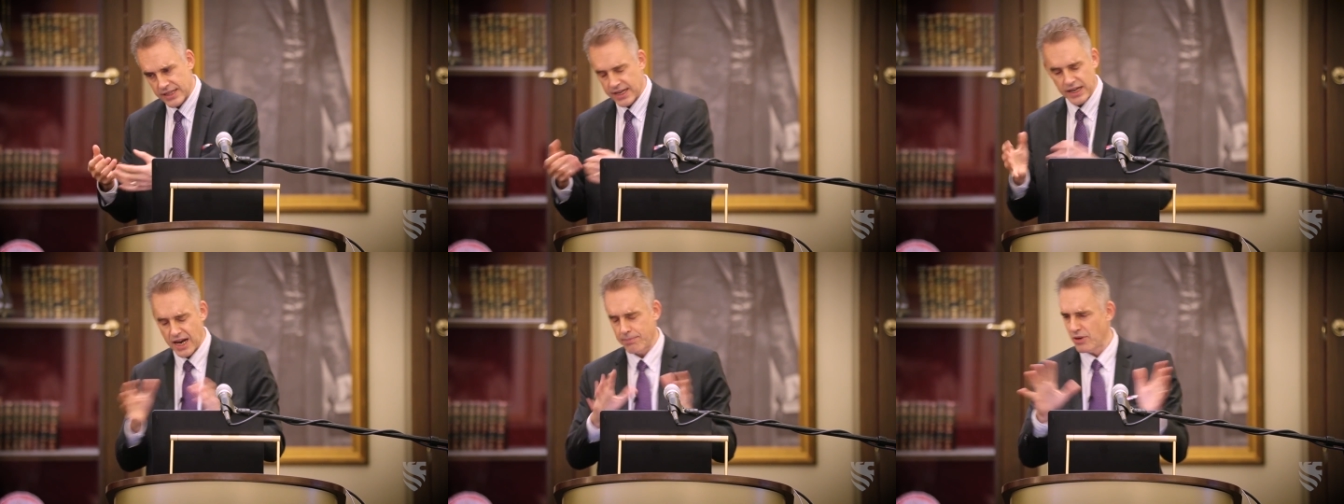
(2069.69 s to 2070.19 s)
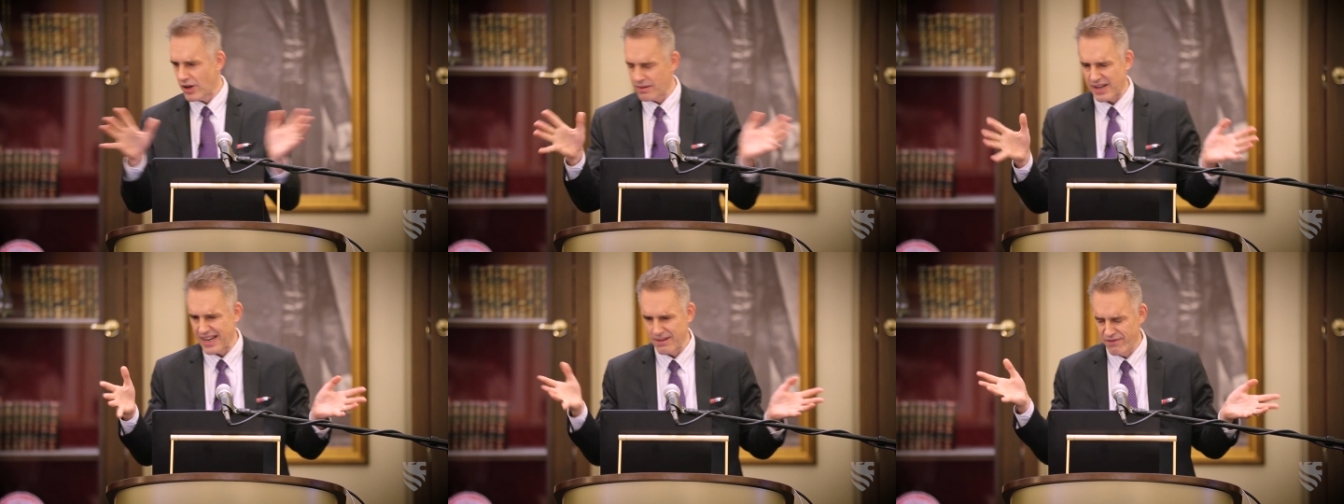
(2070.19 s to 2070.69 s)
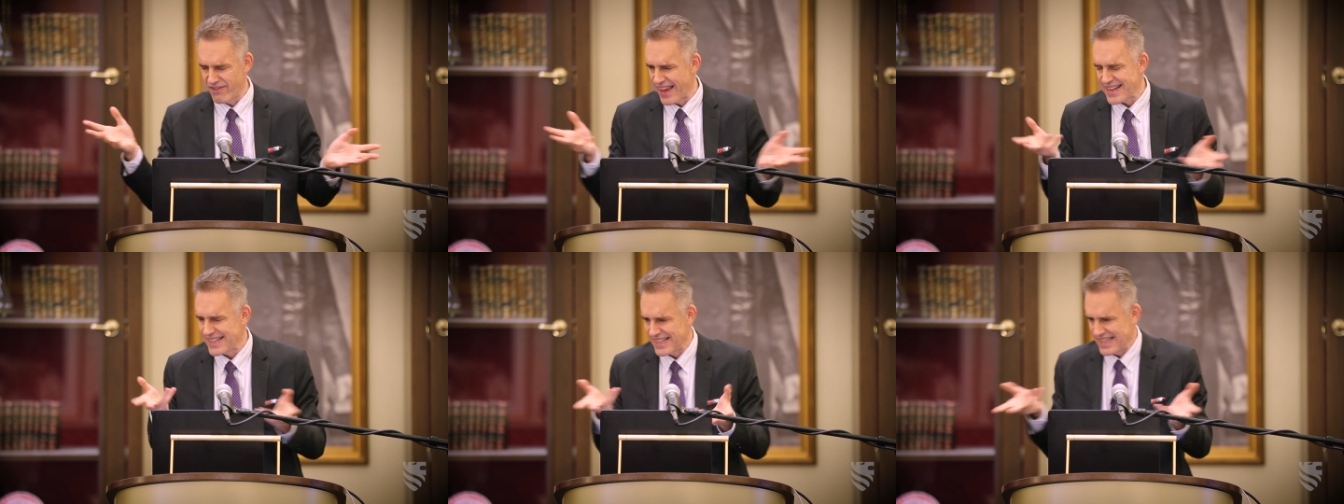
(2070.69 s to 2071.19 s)
And I'm not
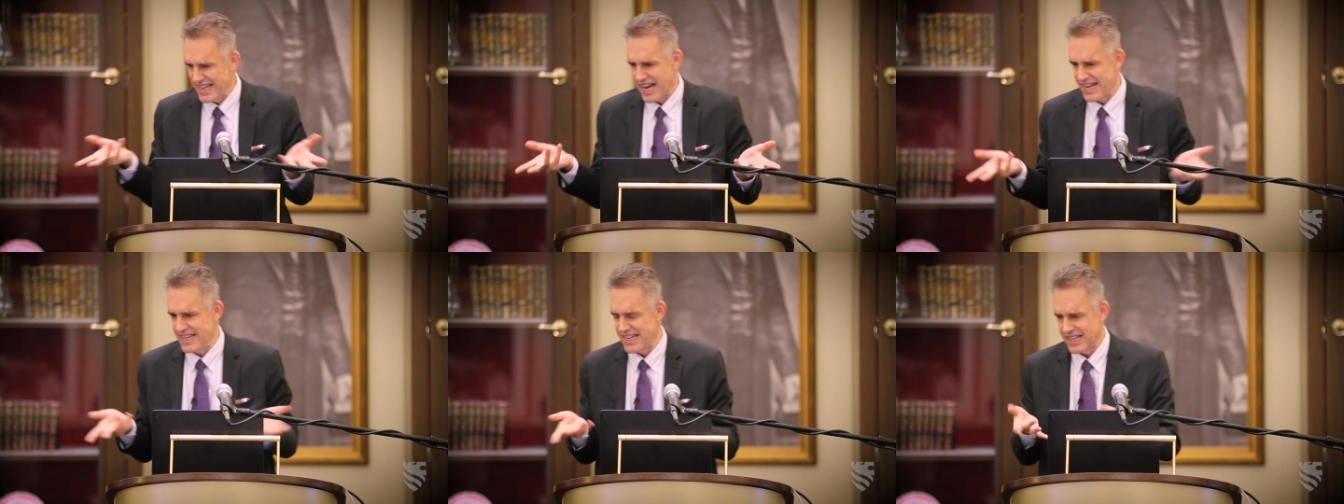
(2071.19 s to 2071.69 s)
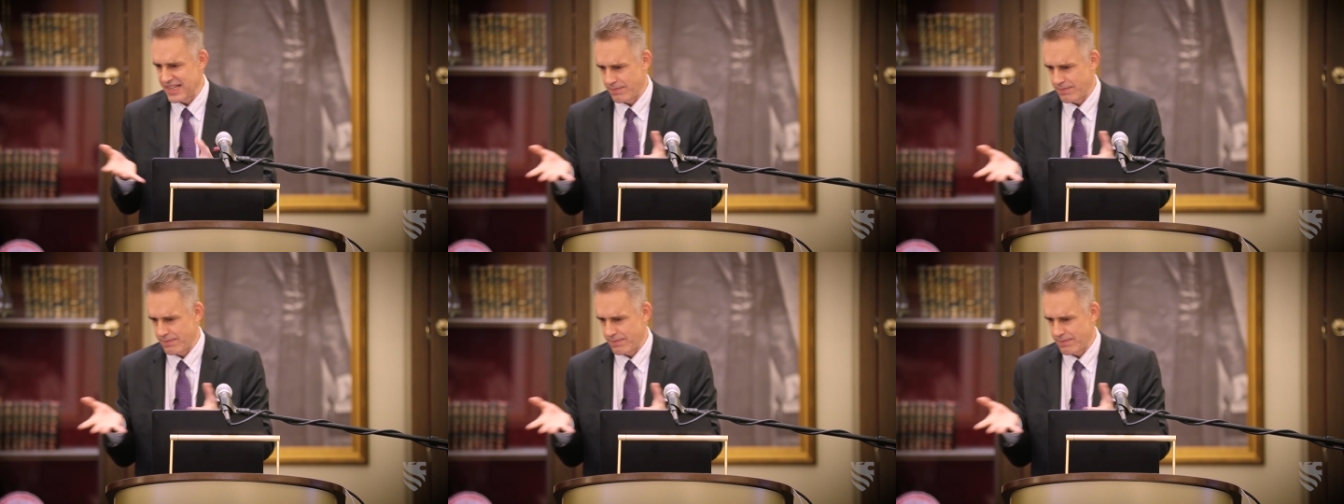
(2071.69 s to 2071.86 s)
inventing the idea